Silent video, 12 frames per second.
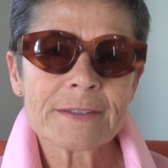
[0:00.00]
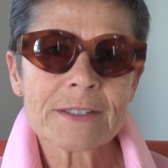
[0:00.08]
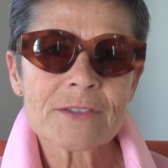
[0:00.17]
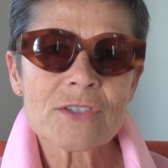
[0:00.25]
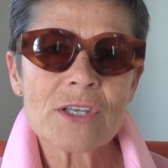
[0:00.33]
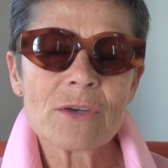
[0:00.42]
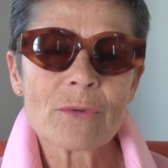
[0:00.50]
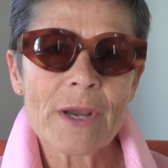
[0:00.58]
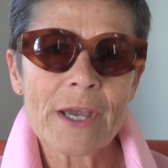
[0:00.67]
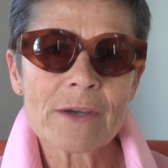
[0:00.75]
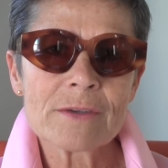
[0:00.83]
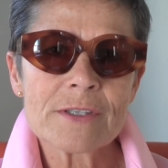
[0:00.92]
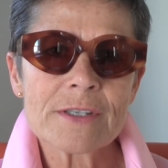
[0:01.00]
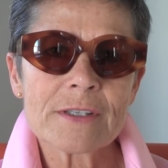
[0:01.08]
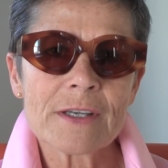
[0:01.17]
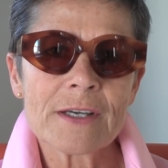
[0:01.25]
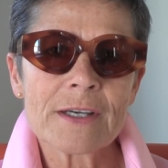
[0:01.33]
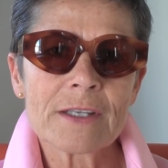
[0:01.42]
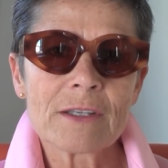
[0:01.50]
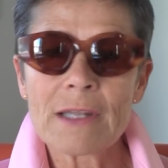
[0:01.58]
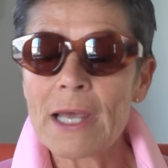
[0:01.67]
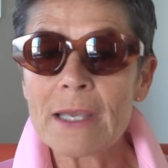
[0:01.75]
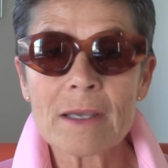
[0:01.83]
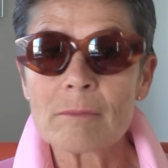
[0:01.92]
I'll see you around. You'd
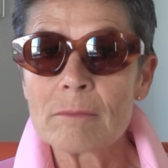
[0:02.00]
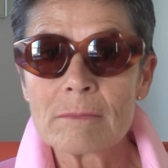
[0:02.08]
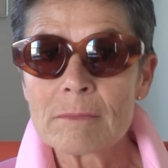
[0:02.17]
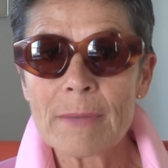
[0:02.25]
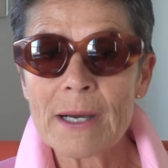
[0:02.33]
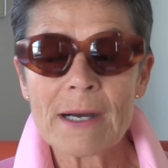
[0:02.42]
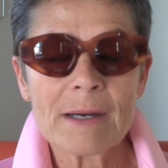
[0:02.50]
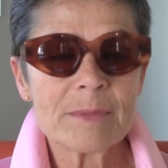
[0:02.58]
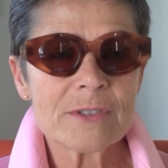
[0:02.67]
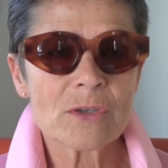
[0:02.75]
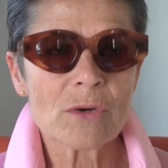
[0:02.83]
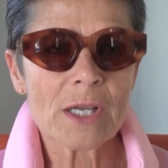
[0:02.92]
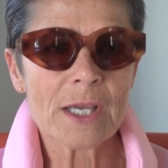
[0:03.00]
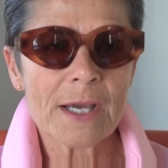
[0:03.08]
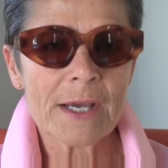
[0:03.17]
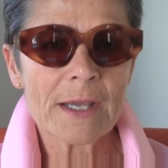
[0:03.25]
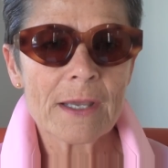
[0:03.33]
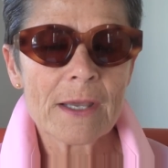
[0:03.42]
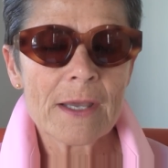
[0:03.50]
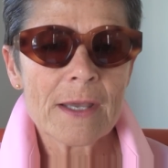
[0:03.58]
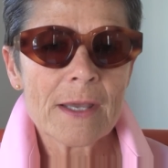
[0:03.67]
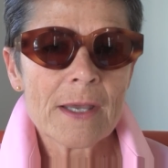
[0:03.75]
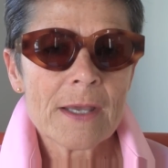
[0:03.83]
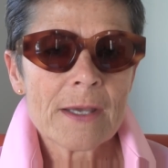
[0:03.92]
like him, Bob. He's a great guy.
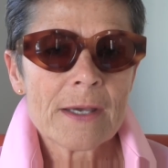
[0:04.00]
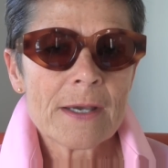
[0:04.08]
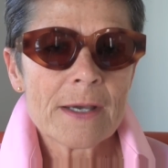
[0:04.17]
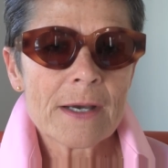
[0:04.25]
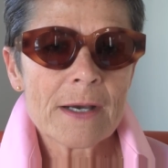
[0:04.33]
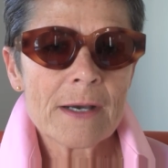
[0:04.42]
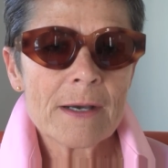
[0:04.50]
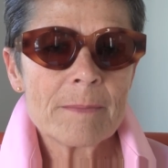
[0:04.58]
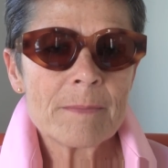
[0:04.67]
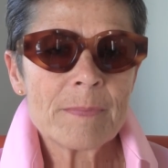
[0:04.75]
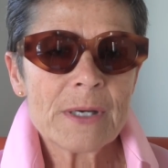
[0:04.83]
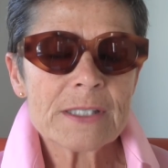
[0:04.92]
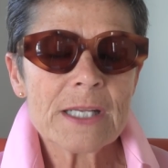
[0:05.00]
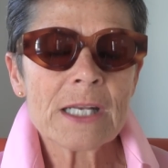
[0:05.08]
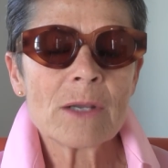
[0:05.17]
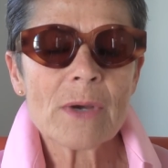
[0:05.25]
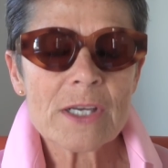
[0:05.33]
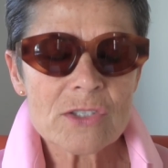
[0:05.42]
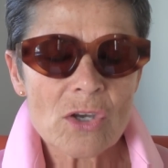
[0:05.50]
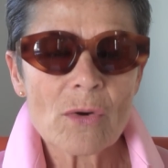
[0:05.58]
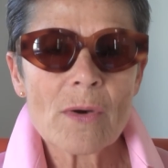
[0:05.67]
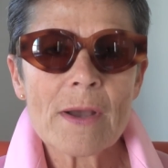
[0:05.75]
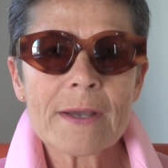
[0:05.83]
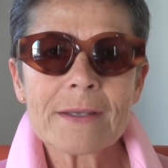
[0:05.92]
But anyway,
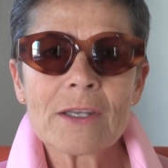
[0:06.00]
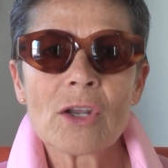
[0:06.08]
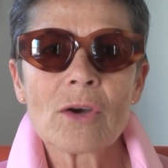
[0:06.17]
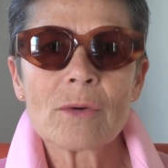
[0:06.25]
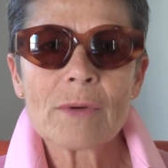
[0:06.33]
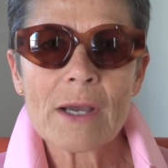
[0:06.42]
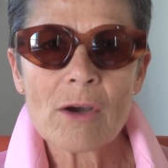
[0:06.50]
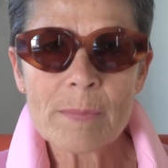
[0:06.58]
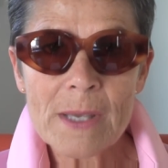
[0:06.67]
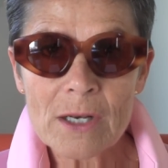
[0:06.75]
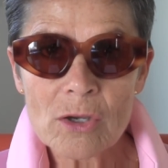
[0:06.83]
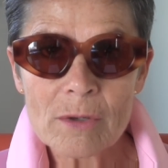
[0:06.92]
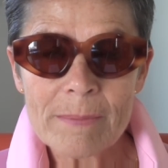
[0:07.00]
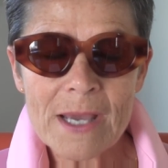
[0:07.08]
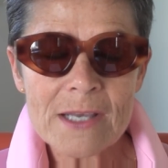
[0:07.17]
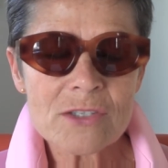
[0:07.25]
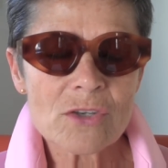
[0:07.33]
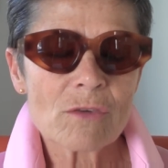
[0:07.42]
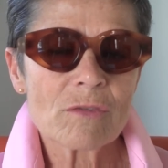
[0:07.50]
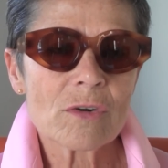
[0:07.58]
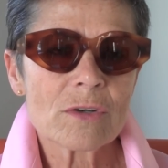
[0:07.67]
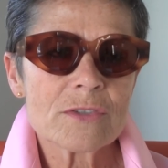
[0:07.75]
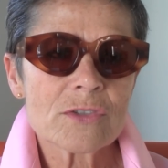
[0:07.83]
so I hope you had a good Passover.